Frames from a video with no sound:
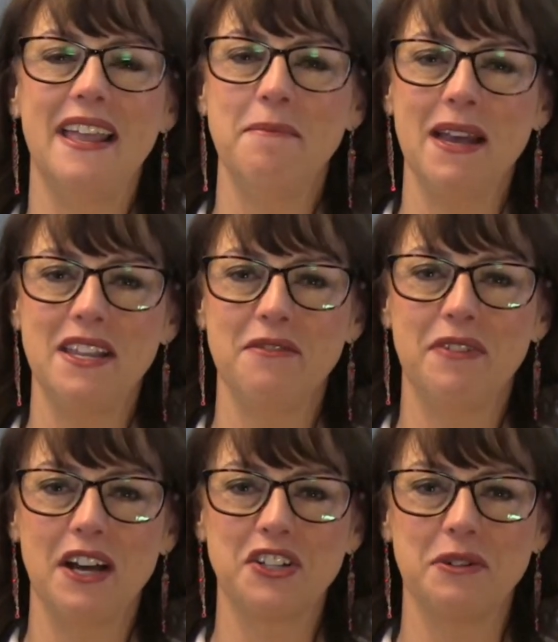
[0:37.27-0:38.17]
They
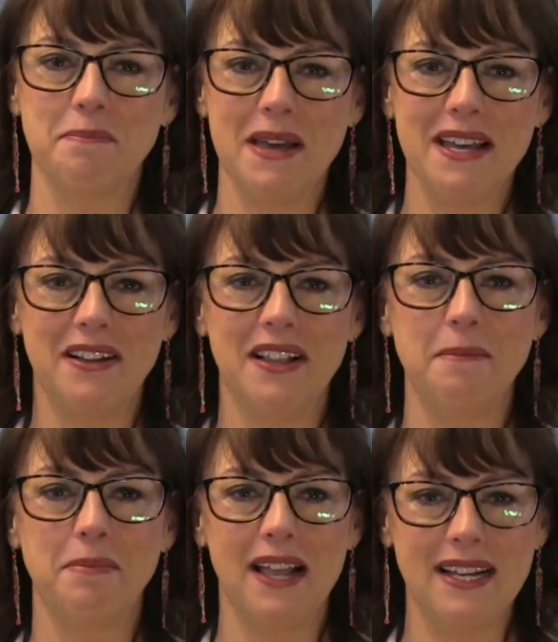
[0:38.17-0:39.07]
manufacture metal
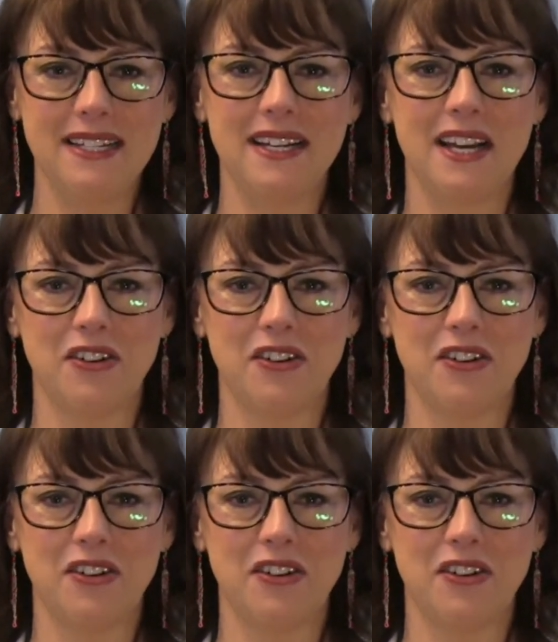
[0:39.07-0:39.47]
and plastic